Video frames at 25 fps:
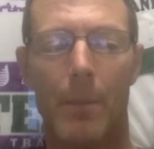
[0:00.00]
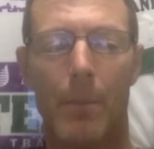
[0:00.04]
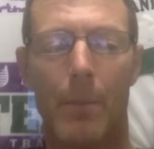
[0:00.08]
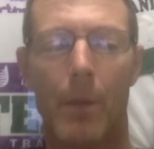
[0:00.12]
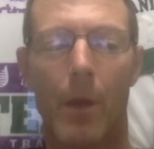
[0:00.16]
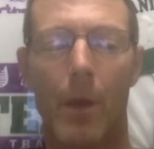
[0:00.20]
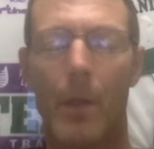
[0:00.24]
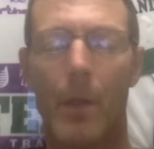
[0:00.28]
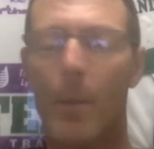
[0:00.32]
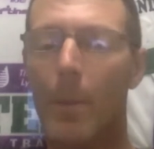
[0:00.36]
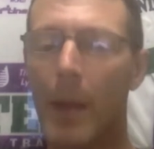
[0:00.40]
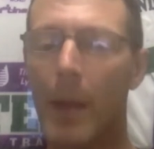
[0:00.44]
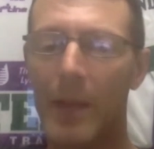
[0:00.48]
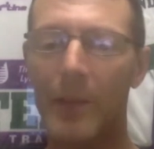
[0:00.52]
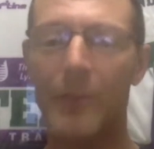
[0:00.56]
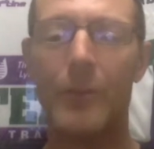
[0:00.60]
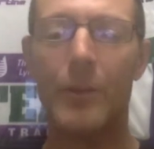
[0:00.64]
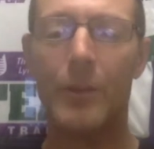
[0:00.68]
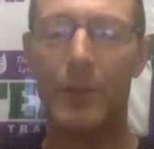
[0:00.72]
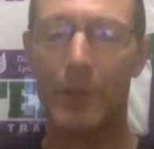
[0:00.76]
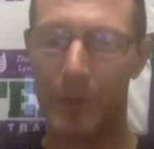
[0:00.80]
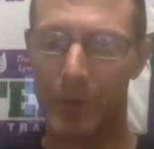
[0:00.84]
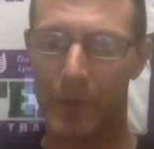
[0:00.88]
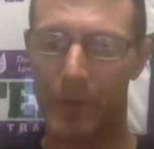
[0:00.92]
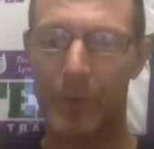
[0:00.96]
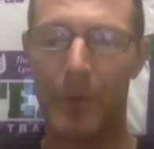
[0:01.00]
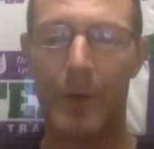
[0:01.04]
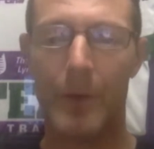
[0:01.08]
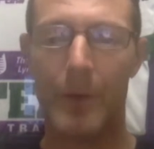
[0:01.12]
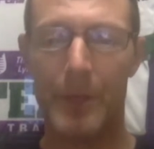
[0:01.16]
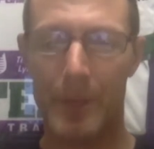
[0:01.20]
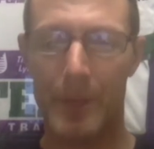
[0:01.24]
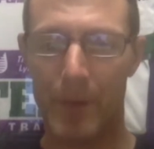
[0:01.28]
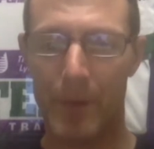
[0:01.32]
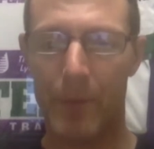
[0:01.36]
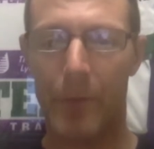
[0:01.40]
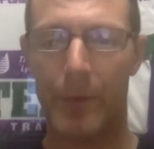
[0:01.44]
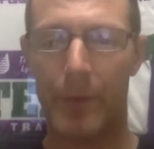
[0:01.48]
On the bicycle, it's very
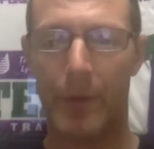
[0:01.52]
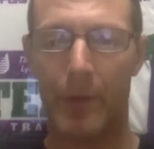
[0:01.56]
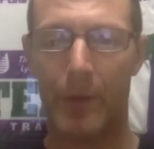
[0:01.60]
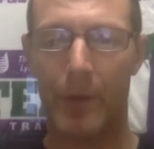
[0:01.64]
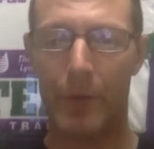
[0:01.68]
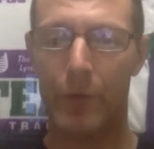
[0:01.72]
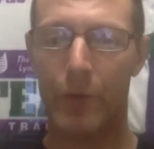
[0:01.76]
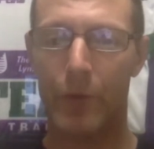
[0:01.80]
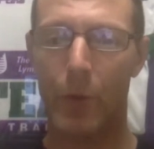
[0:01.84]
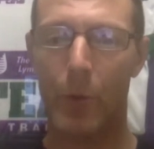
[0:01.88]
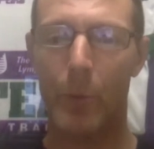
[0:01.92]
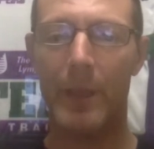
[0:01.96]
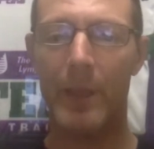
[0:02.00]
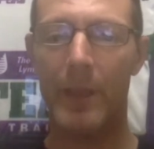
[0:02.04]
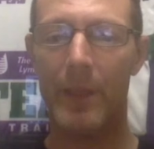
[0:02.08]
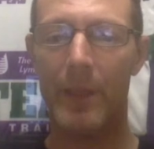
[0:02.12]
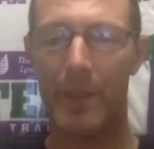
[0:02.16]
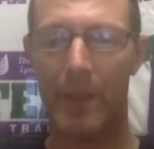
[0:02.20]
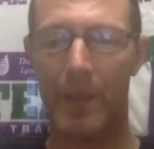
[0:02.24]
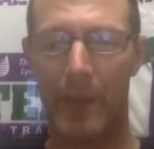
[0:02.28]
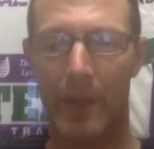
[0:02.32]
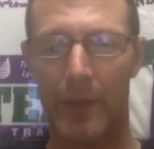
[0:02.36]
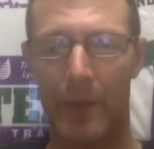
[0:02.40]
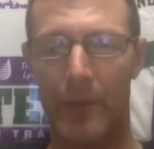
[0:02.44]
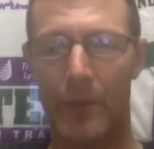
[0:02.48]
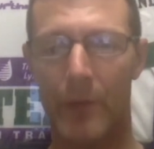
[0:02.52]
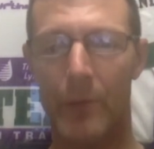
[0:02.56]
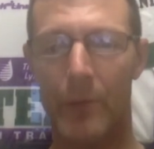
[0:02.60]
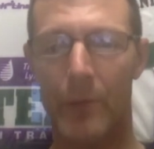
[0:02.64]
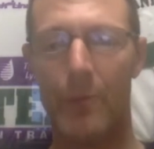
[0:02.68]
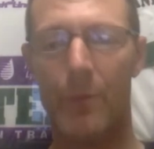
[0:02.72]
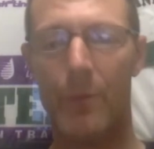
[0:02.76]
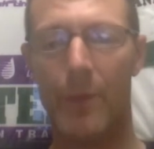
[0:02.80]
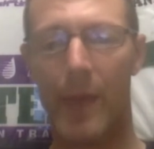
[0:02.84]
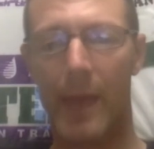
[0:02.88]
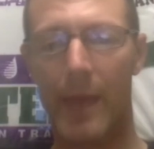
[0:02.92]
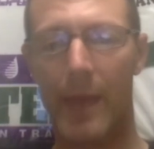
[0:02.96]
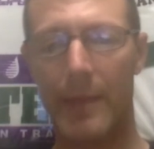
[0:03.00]
different because so many things
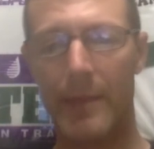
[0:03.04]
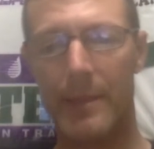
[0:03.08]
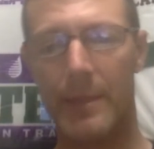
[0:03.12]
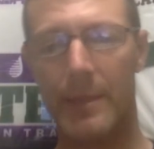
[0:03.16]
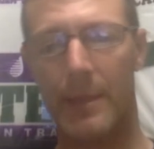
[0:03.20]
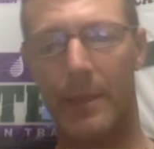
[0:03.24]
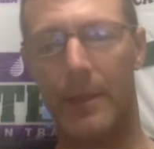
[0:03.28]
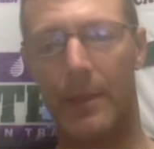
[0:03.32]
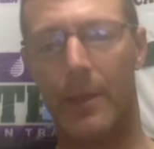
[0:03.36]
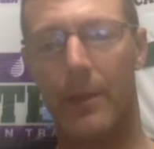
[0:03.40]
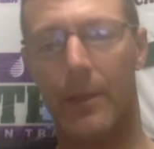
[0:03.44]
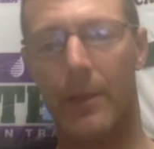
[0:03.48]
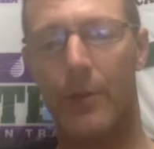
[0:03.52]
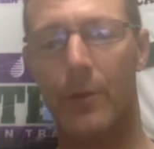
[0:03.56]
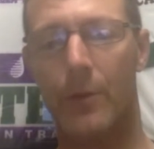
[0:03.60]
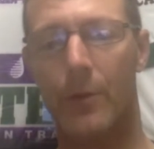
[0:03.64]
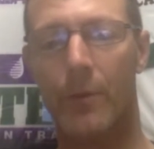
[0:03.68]
affect your